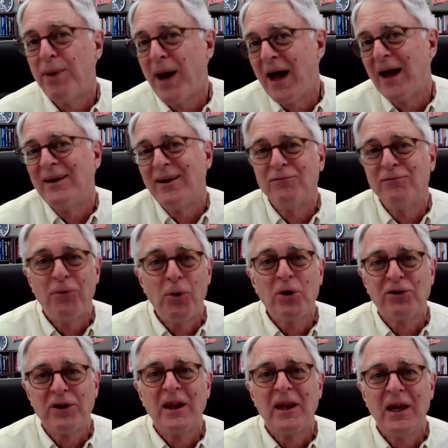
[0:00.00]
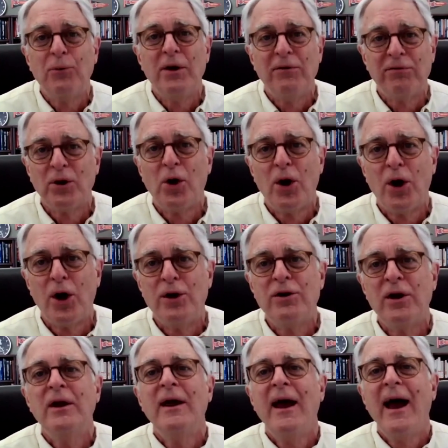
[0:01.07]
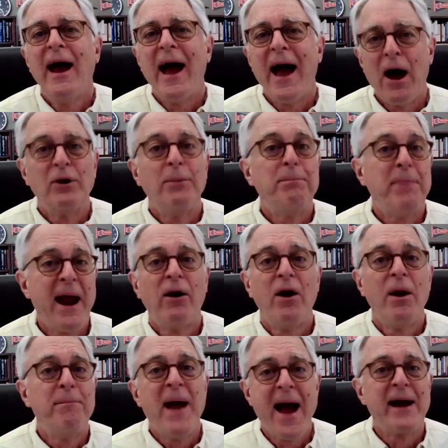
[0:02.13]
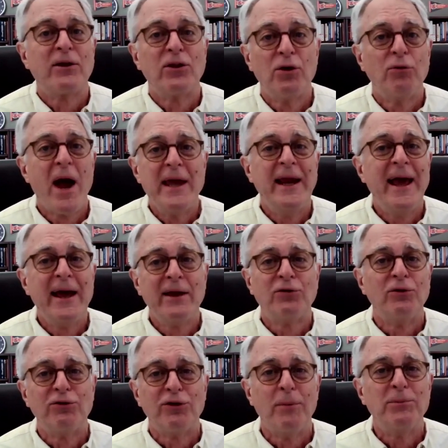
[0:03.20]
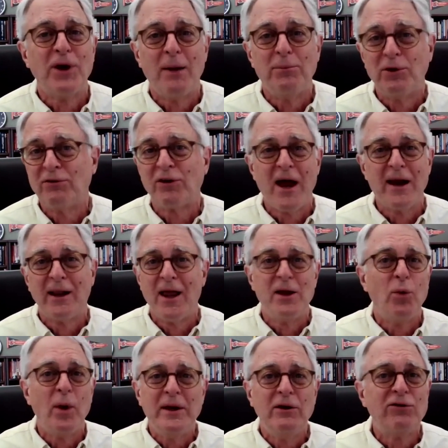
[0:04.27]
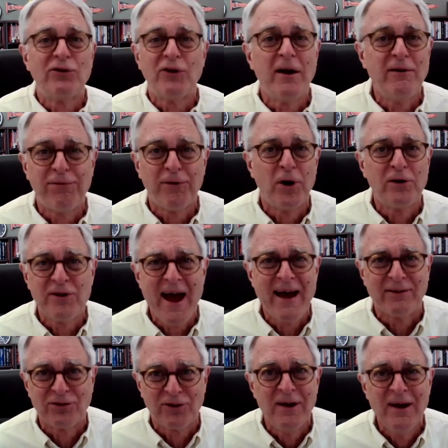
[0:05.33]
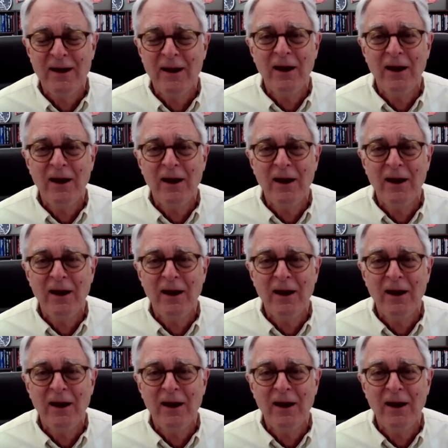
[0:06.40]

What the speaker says: But unfortunately, we've learned how to parrot back the right answer sometimes. It's kind of like when you study for a test.